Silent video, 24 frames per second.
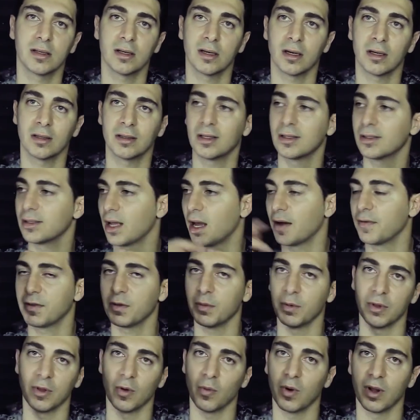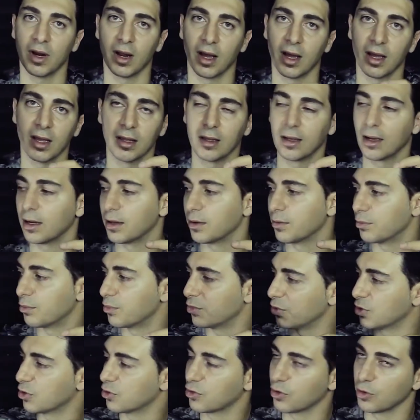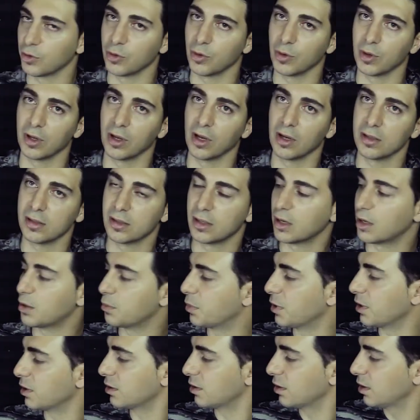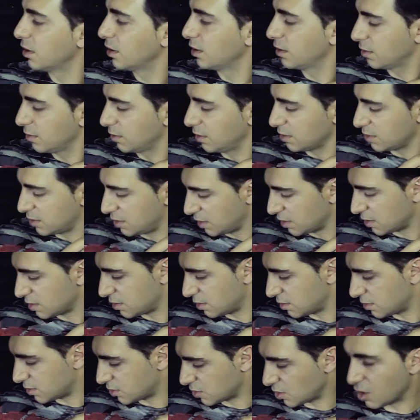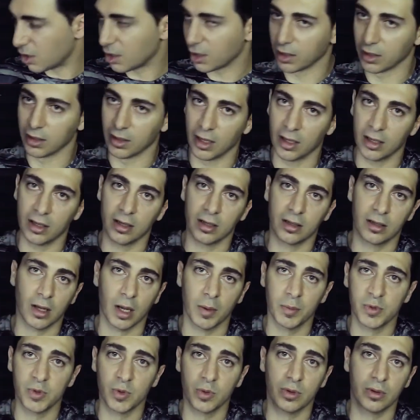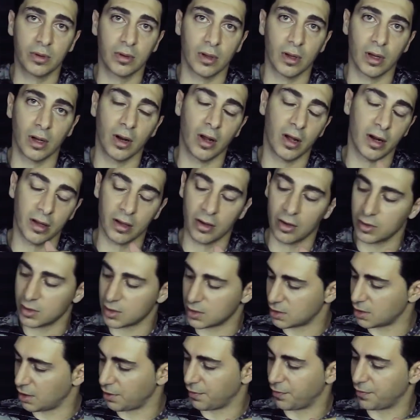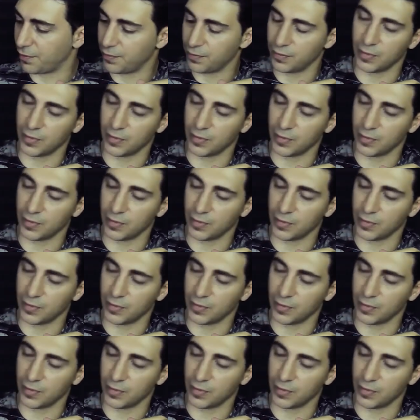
It doesn't have to be the one I showed you guys here, but this is solid, and it comes with a lot of good stuff.